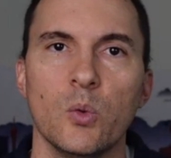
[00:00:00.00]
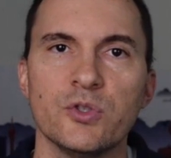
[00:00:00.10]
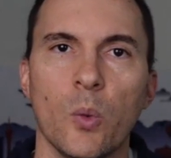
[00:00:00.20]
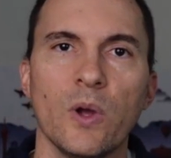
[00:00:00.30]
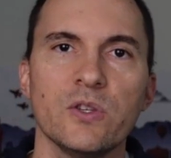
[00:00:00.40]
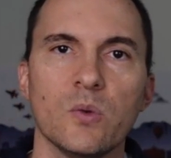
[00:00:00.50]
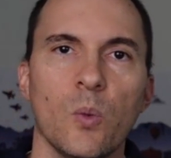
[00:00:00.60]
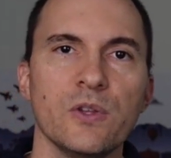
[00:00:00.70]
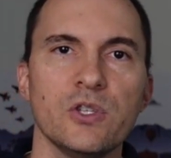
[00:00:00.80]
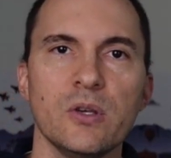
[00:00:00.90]
So
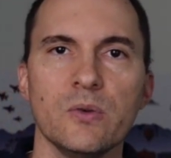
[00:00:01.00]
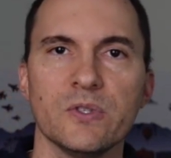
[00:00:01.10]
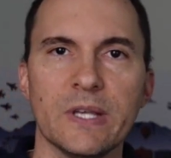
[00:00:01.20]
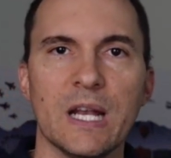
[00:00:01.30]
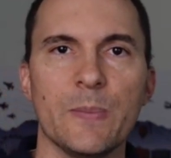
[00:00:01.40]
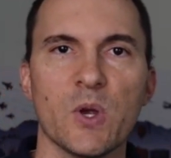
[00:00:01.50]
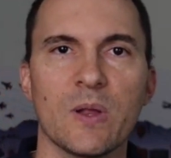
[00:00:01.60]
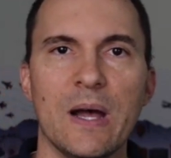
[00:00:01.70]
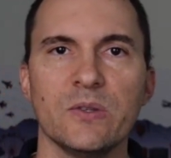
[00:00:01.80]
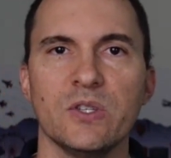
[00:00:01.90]
once you set up
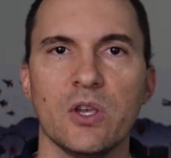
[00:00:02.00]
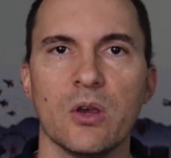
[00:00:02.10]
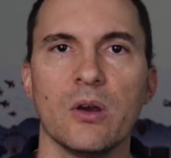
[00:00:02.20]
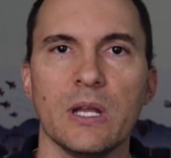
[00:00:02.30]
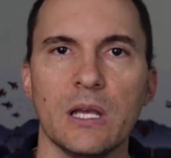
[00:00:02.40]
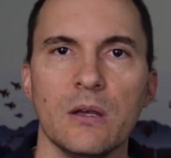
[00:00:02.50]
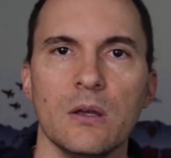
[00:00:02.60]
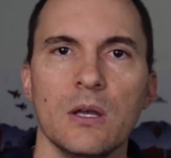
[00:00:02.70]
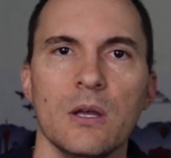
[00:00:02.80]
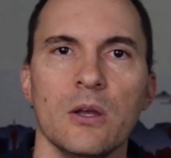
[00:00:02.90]
your cloud security
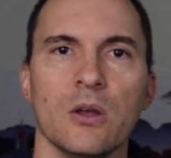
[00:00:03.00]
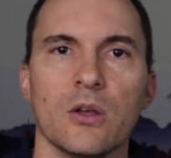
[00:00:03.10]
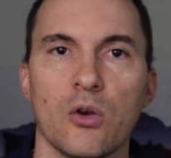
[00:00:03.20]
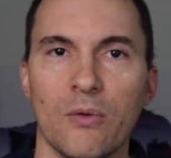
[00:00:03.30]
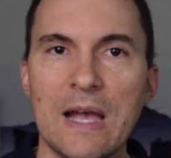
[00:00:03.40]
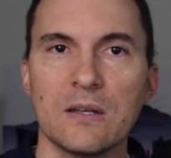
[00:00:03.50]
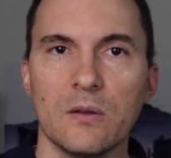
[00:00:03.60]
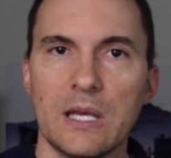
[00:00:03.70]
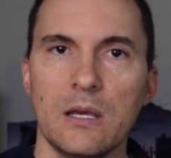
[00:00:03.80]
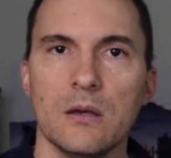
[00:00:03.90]

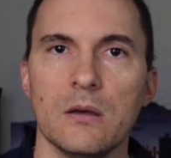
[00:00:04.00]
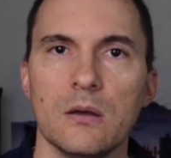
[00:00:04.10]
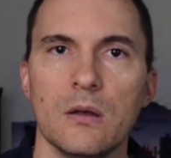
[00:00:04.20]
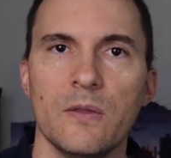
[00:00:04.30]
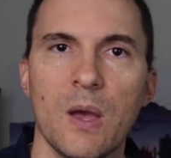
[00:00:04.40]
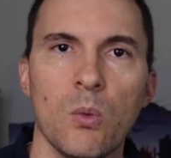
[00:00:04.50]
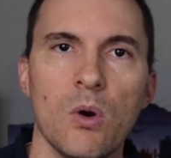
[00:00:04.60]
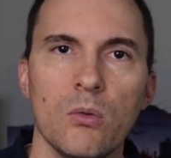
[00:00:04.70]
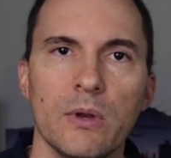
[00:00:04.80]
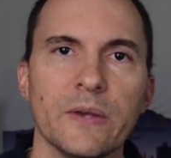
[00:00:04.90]
correctly, they
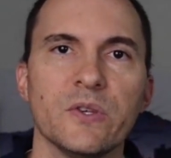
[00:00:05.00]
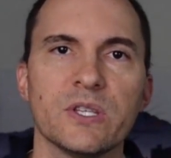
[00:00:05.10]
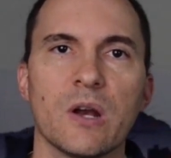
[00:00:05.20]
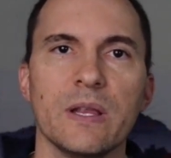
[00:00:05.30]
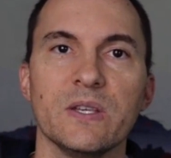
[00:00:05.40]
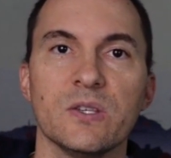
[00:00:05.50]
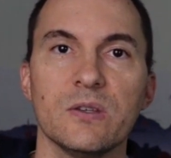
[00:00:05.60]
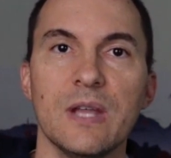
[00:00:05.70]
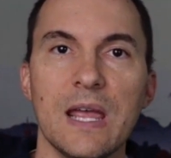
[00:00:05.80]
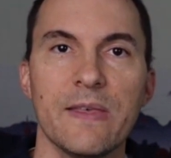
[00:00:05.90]
won't necessarily
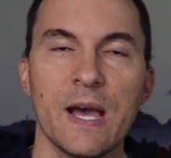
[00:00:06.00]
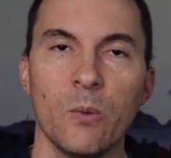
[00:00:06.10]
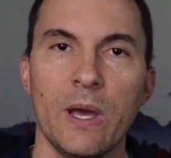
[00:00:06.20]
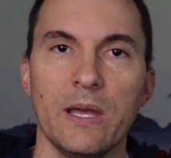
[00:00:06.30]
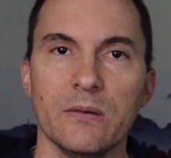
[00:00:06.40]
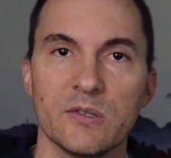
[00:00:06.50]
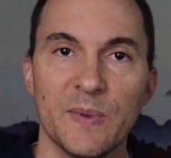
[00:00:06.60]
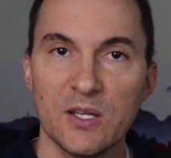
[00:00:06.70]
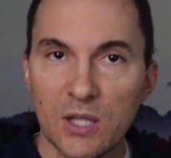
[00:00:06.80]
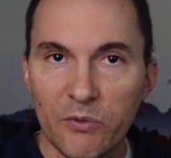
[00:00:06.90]
stay that way,
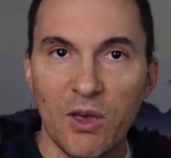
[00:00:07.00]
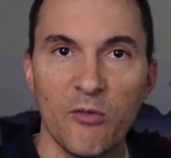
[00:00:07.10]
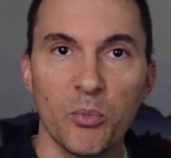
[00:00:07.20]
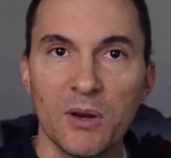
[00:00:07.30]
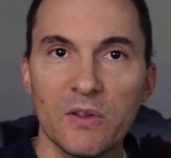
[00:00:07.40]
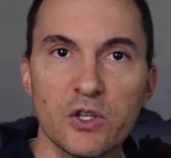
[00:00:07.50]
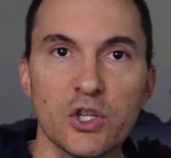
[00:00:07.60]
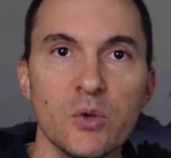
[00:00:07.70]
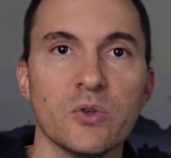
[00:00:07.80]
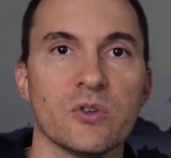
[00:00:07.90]
especially if you have
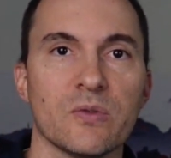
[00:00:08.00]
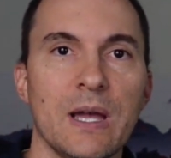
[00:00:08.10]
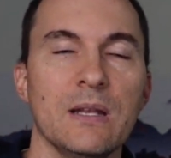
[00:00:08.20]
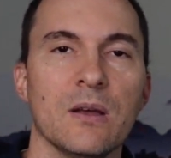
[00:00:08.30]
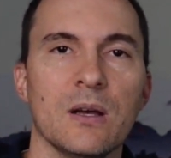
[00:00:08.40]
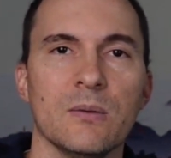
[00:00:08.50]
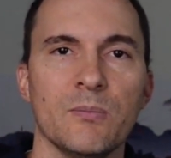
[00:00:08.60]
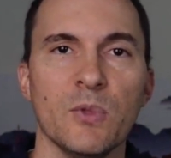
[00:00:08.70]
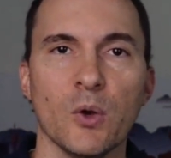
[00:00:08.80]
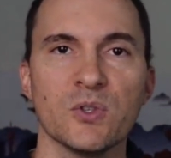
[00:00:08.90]
privileged users, right?
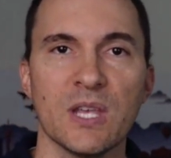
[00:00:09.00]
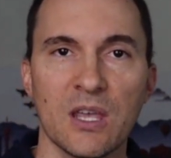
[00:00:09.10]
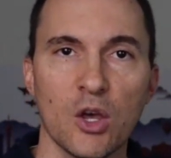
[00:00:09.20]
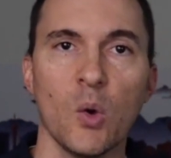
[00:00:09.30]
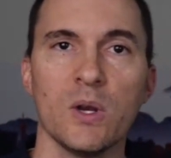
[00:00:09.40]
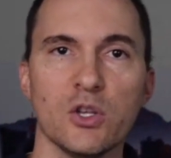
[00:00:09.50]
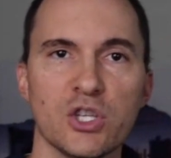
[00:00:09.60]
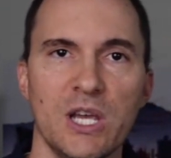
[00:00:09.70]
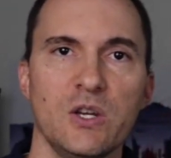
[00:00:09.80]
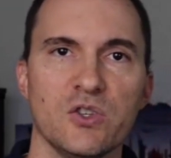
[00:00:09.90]
Those that can go in and
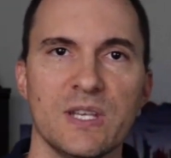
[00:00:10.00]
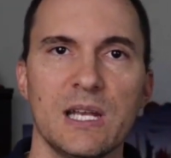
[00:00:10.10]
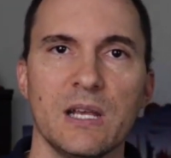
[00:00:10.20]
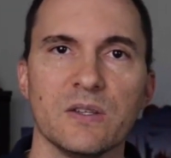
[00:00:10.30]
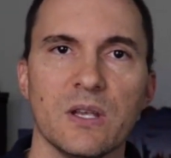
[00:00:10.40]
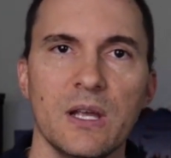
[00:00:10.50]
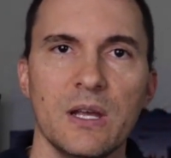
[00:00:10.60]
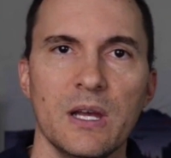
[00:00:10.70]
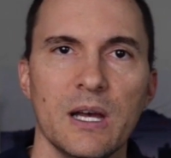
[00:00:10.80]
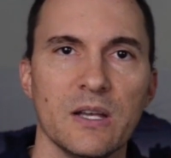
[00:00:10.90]
change settings.
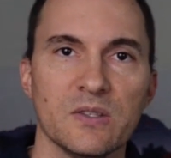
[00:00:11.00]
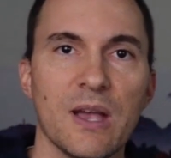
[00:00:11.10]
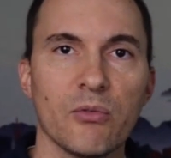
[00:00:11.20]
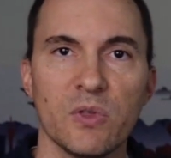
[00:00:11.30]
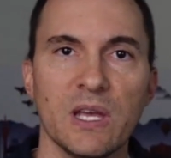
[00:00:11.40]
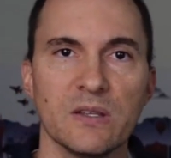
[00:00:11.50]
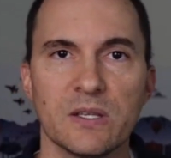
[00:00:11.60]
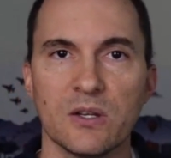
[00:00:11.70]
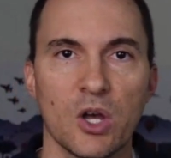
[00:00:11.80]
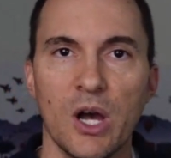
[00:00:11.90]
Several
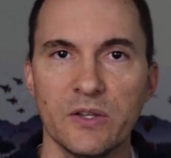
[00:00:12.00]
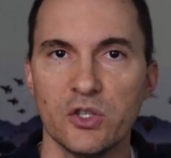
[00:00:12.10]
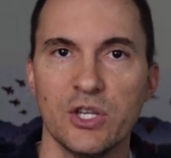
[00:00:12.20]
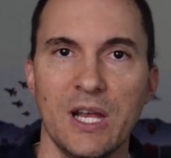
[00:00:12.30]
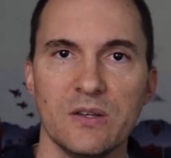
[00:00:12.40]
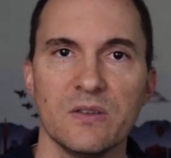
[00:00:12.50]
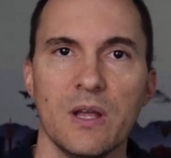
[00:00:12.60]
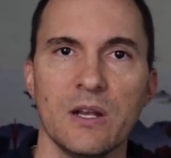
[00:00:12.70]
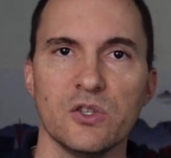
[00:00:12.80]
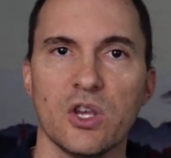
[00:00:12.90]
things can cause a change
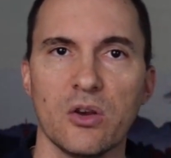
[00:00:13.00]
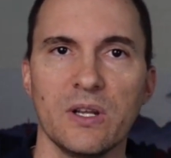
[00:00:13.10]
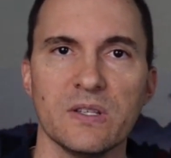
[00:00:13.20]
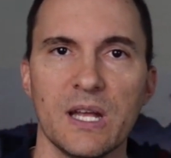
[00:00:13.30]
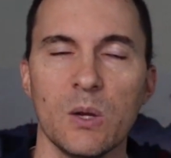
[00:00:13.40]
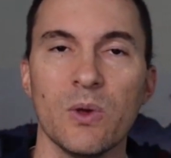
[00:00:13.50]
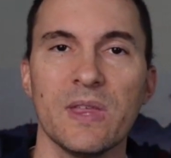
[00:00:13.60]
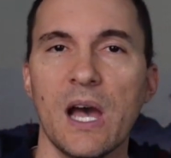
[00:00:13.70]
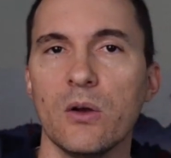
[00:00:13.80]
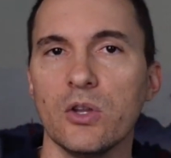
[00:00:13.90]
in a security setting
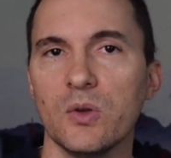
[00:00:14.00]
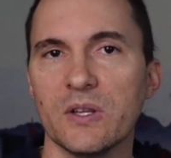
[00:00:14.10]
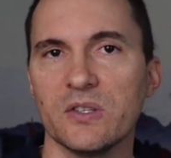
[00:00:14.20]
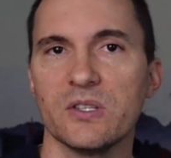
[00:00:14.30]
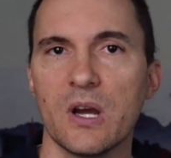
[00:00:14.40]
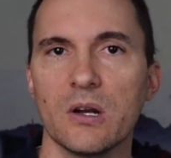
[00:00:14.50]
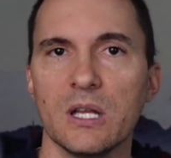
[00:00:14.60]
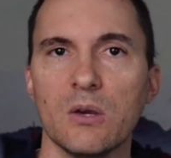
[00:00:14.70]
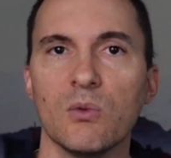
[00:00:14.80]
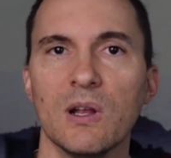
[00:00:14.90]
without you
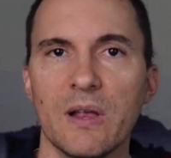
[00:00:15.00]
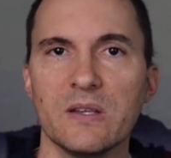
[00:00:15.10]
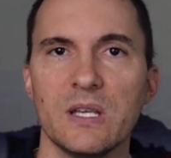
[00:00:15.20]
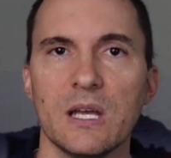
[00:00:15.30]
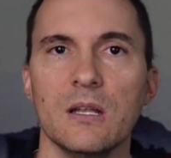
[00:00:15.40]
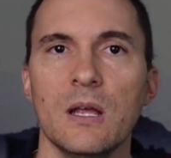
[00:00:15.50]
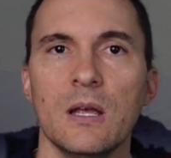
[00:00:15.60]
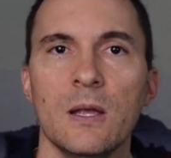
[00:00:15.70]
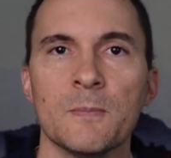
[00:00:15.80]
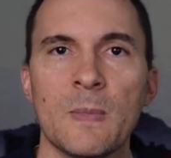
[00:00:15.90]
necessarily realizing
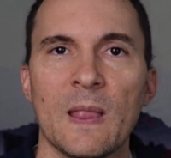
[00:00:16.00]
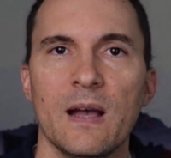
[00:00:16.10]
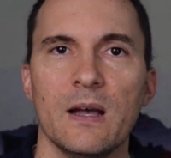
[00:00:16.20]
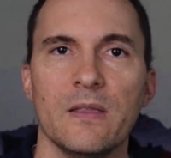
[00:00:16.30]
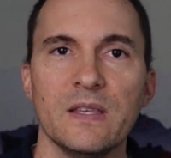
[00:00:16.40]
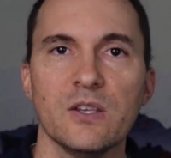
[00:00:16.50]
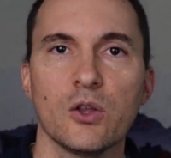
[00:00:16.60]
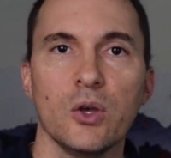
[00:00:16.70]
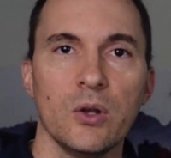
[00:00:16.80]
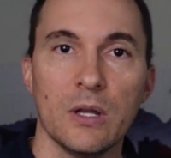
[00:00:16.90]
it. These
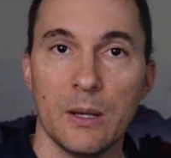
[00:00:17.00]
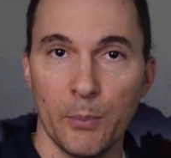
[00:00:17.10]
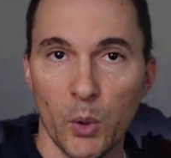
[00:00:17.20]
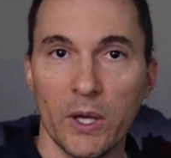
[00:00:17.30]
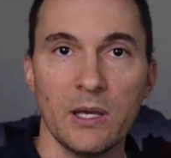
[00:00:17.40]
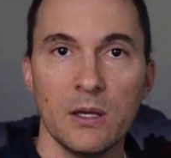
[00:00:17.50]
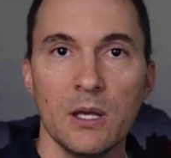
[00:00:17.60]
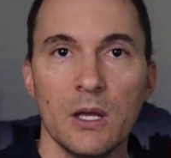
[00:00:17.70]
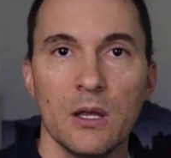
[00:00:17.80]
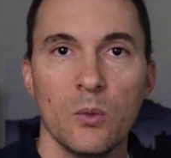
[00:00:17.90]
include an employee
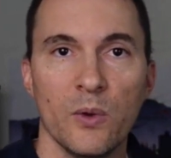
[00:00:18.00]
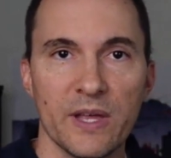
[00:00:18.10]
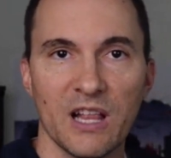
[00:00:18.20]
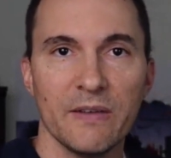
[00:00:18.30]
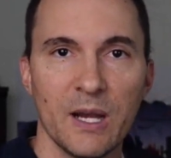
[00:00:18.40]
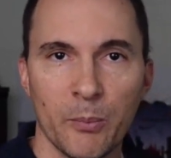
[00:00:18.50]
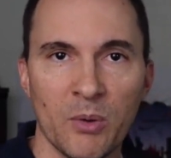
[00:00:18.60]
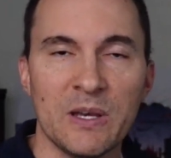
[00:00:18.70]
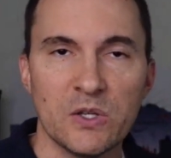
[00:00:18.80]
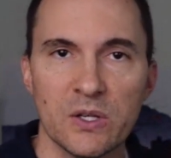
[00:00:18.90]
with elevated
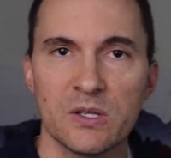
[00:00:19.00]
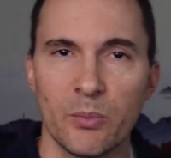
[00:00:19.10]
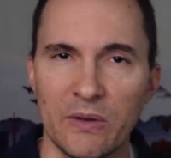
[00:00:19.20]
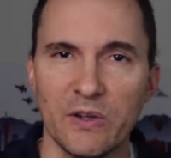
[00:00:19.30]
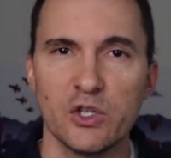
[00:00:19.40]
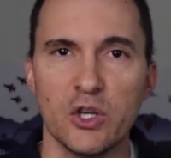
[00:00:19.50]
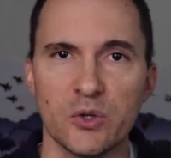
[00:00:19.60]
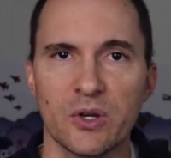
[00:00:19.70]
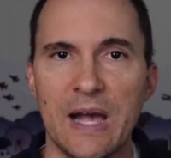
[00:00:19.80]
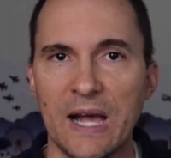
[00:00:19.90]
permissions, a privileged
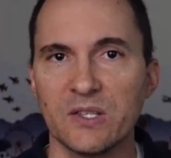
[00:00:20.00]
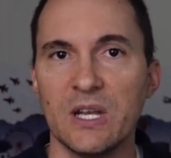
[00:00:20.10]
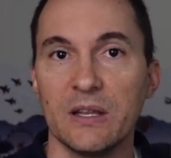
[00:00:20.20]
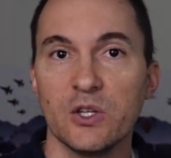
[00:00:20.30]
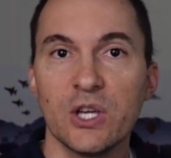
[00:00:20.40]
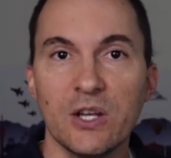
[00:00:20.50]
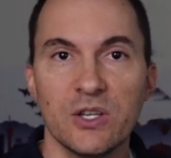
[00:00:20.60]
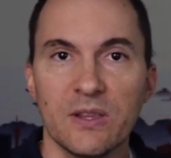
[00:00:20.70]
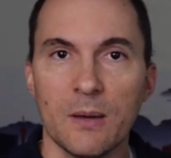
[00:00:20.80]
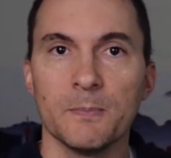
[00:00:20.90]
user accidentally
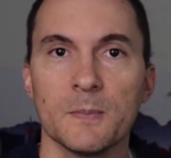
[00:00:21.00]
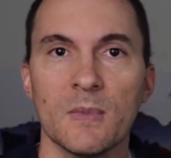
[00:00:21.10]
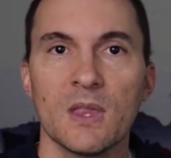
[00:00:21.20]
changing them.